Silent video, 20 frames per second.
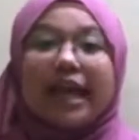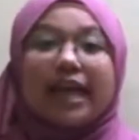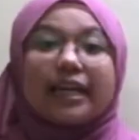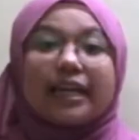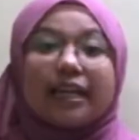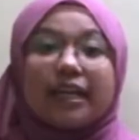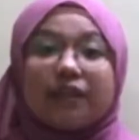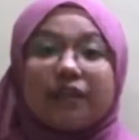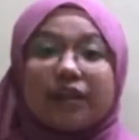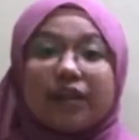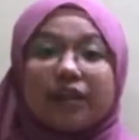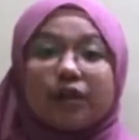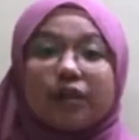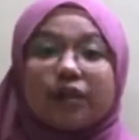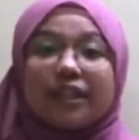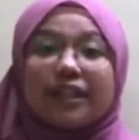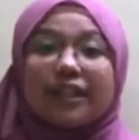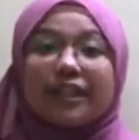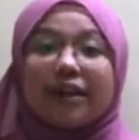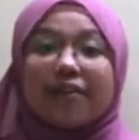Even though the
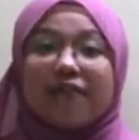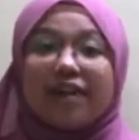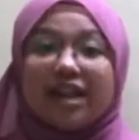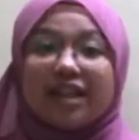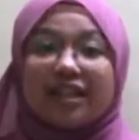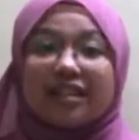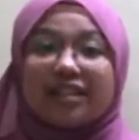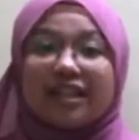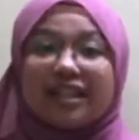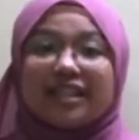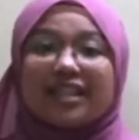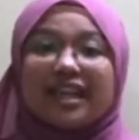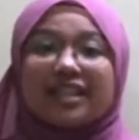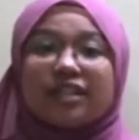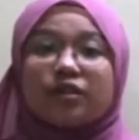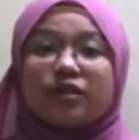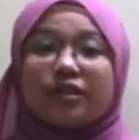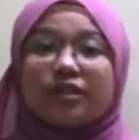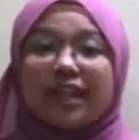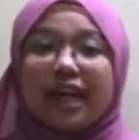debt financing does
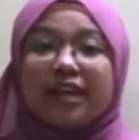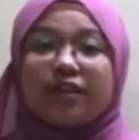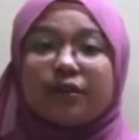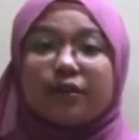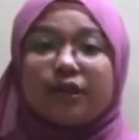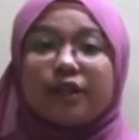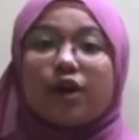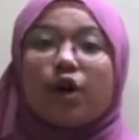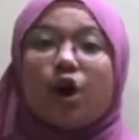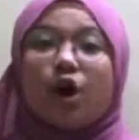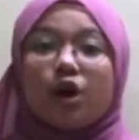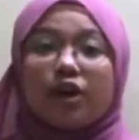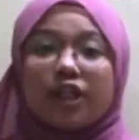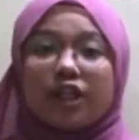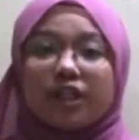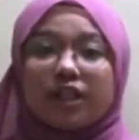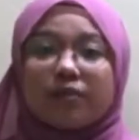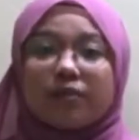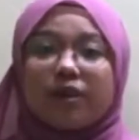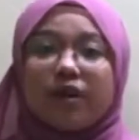not dilute the
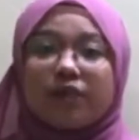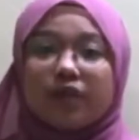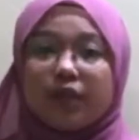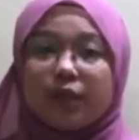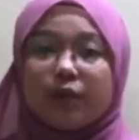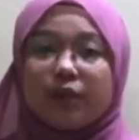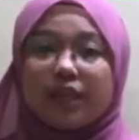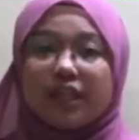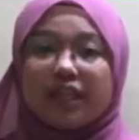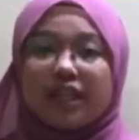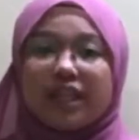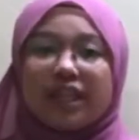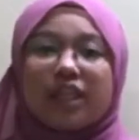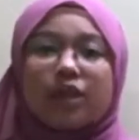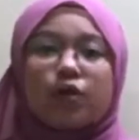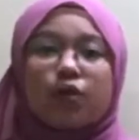ownership of equity in the